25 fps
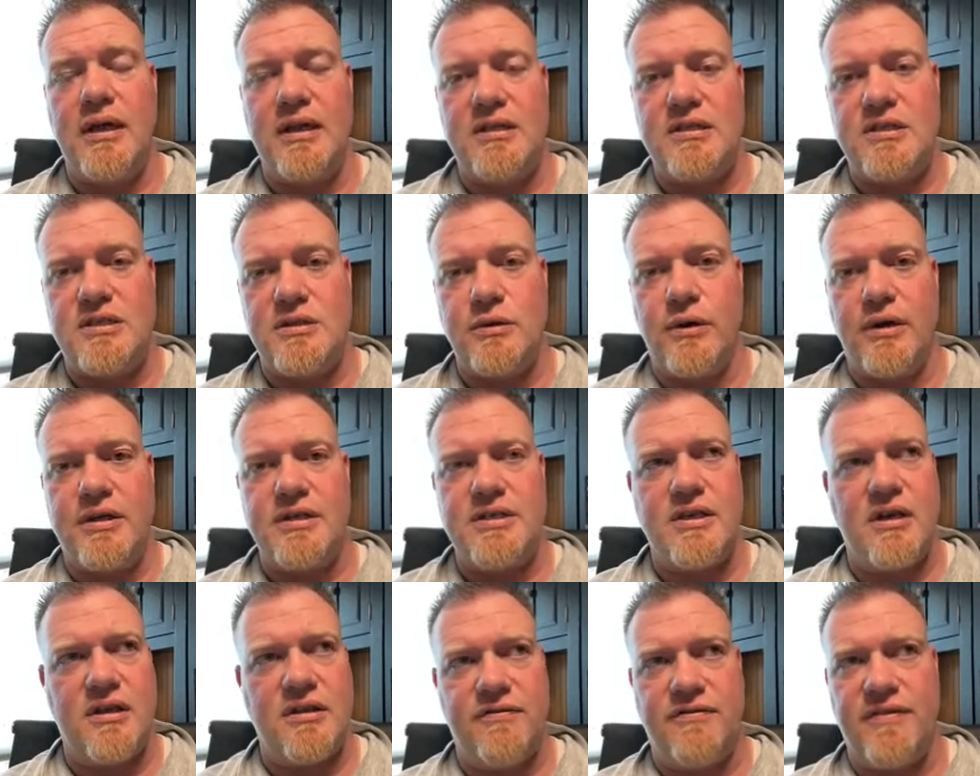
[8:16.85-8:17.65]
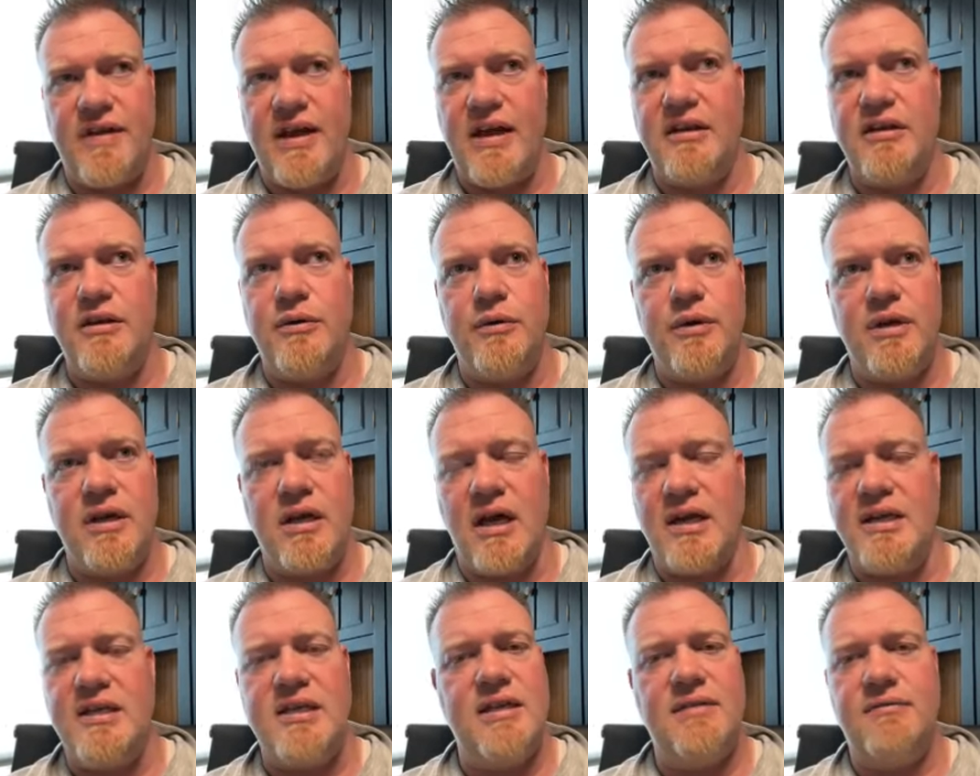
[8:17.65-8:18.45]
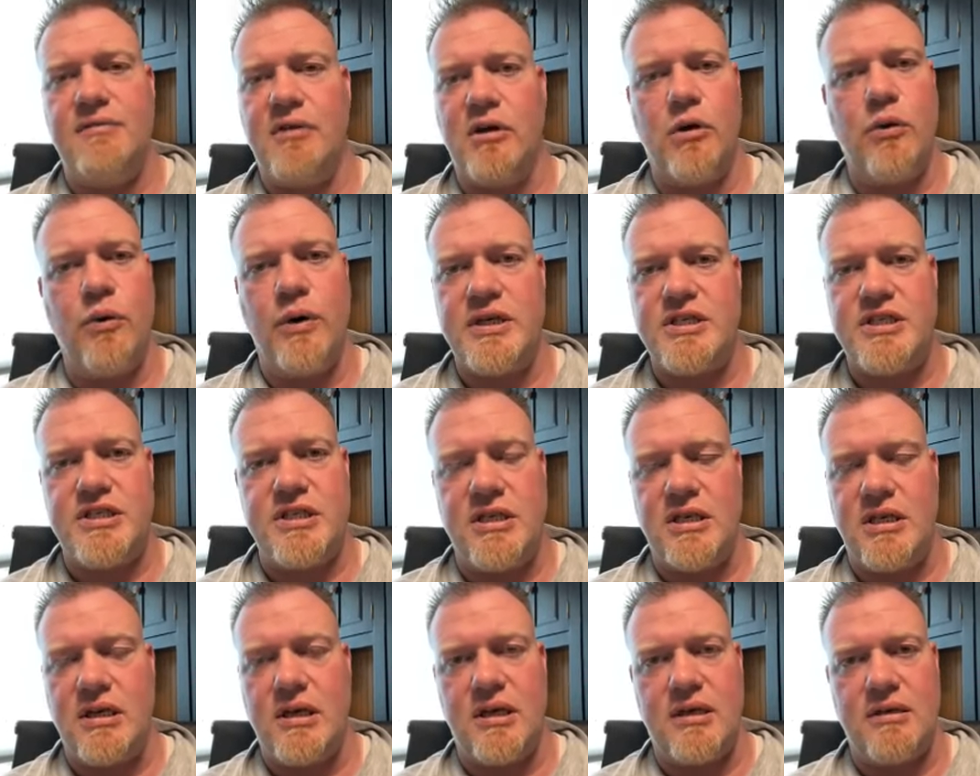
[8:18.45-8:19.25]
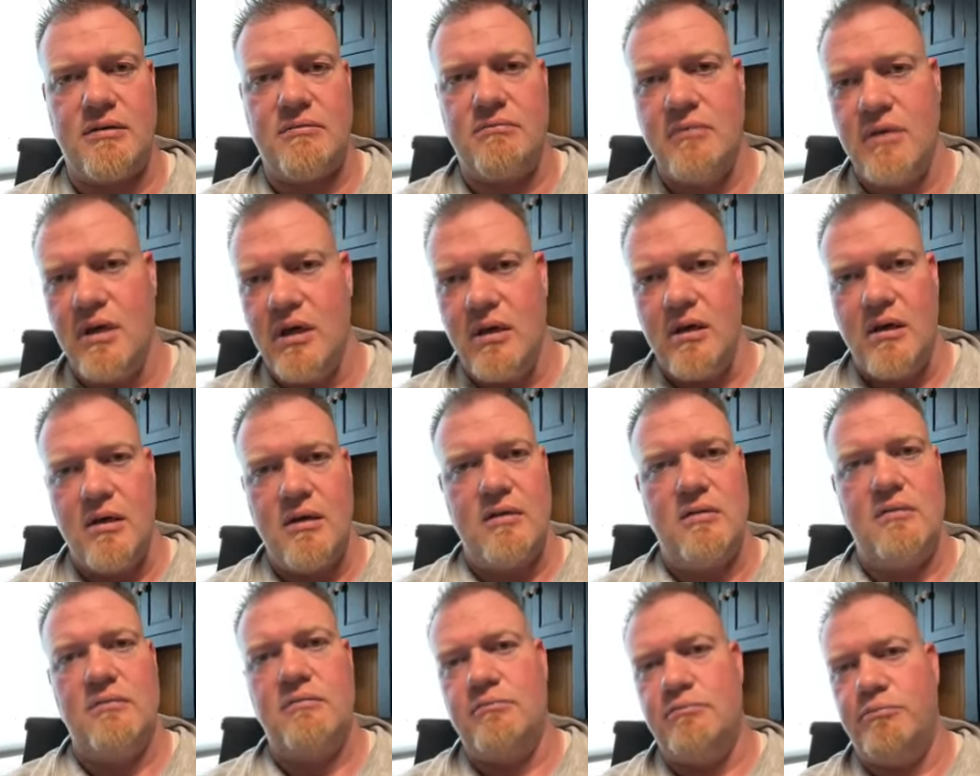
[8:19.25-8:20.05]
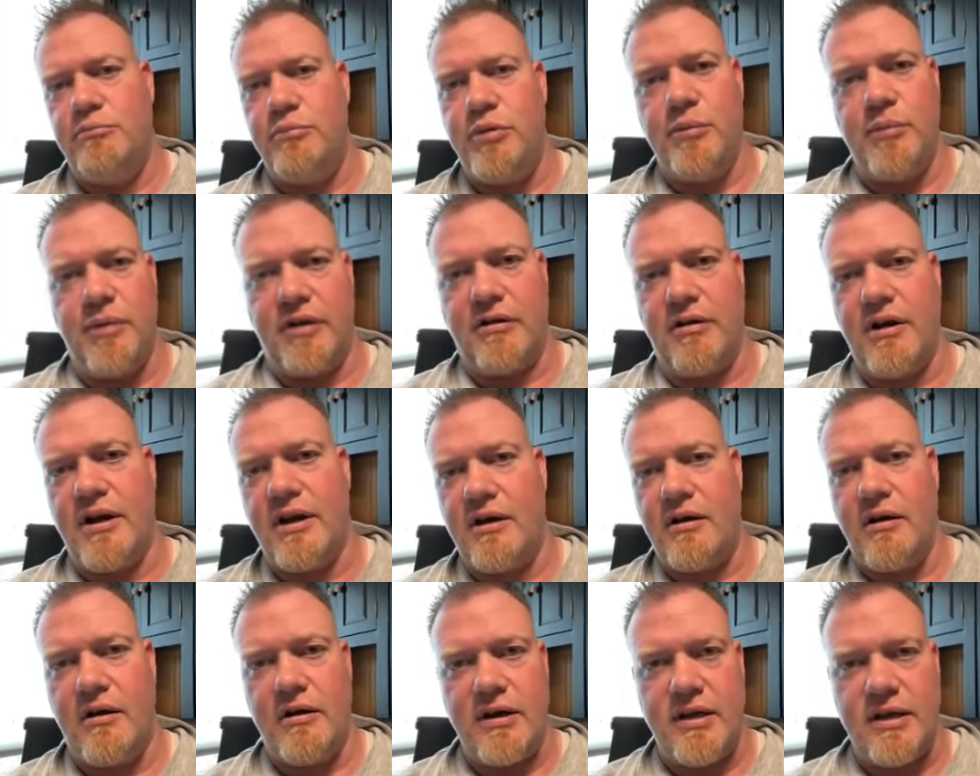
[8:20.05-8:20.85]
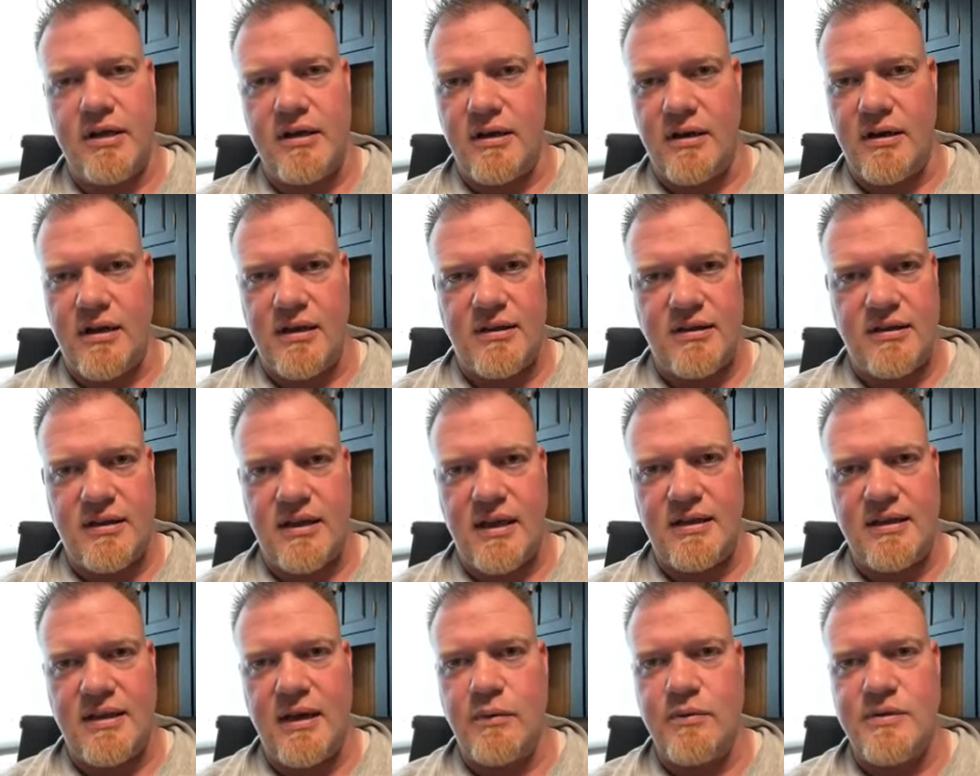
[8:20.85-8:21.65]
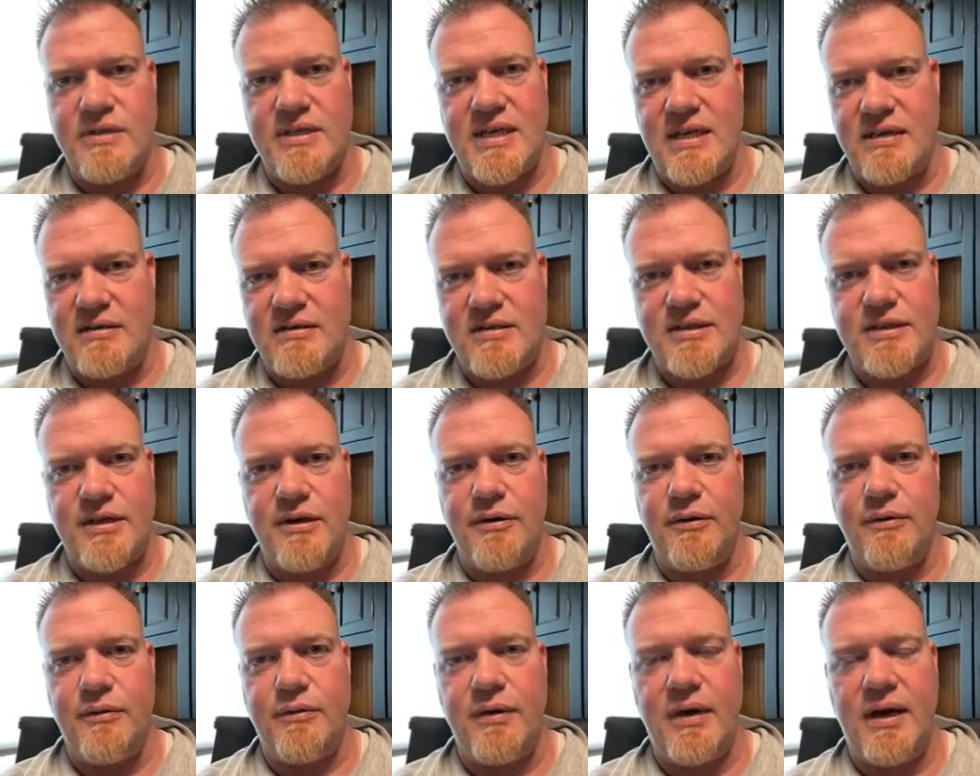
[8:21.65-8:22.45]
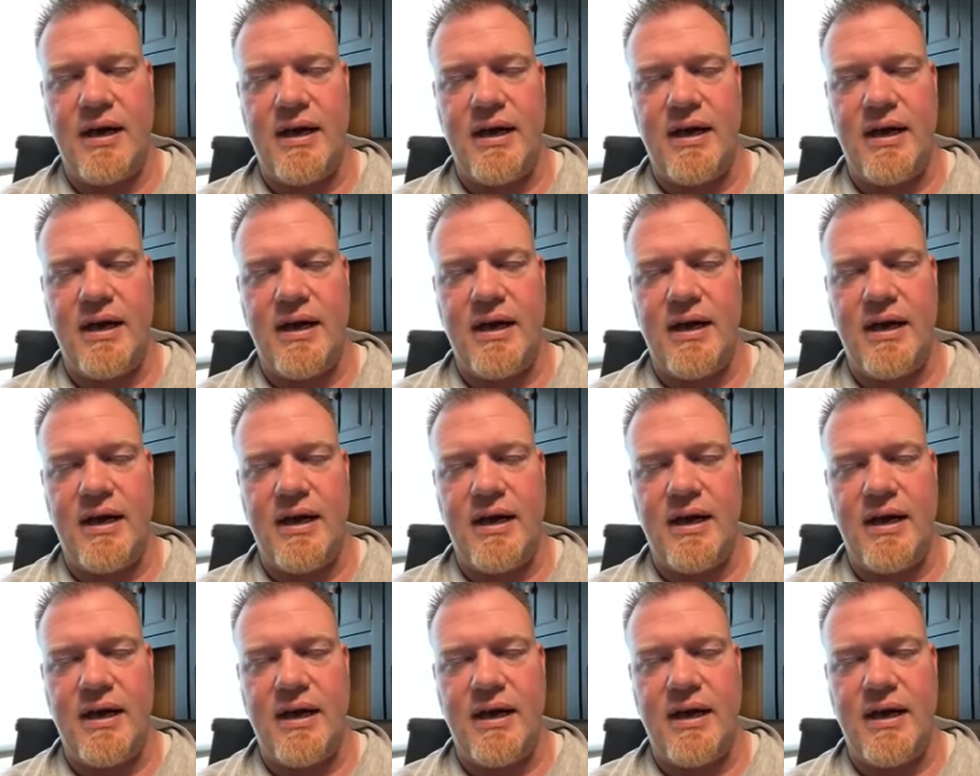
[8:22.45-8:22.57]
And so I saw the value in it. I didn't even question it. I put my credit card in, and that was it. So